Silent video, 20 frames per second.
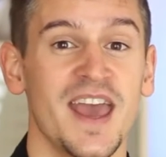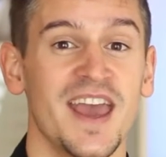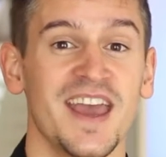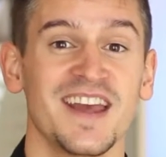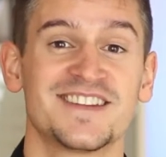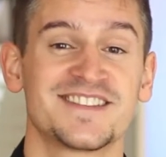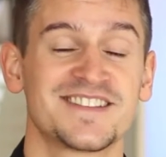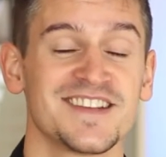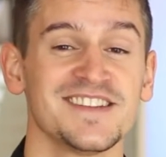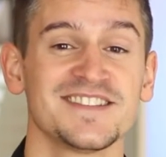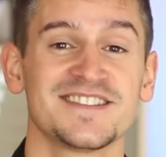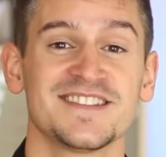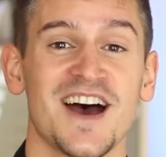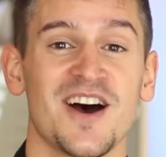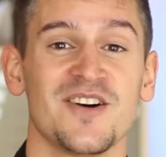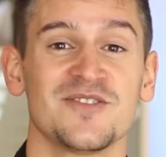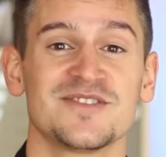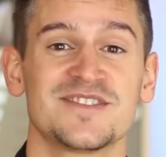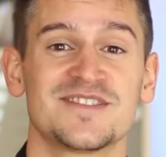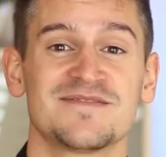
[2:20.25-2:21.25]
It still
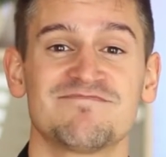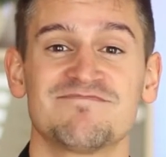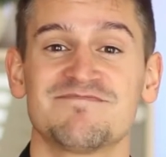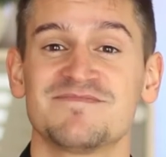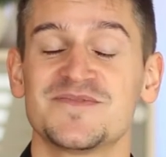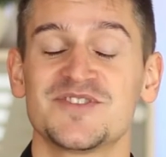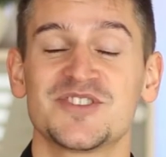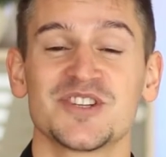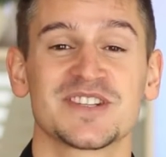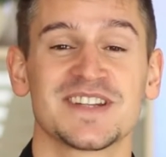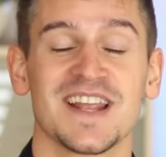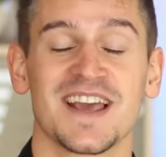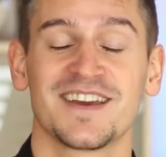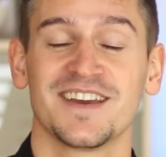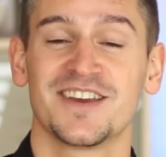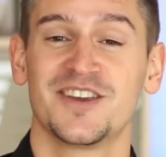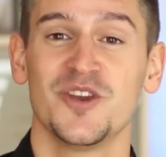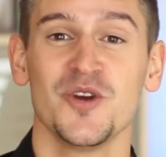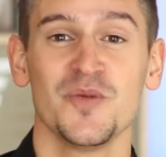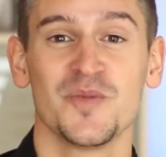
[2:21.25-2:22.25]
sounds just like
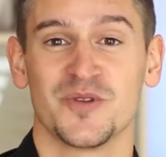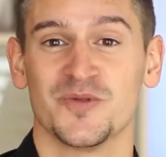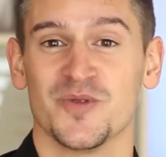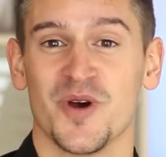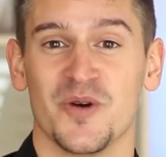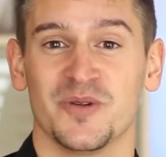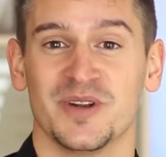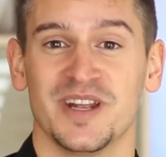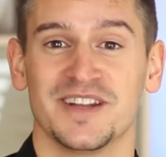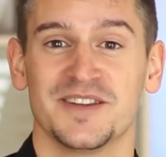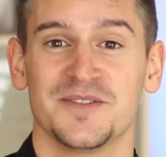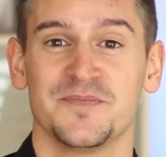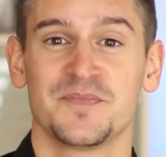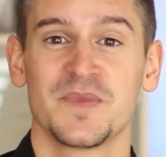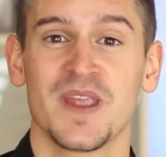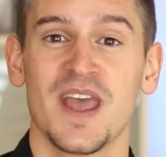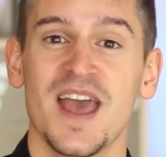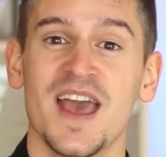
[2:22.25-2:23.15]
a human wrote it.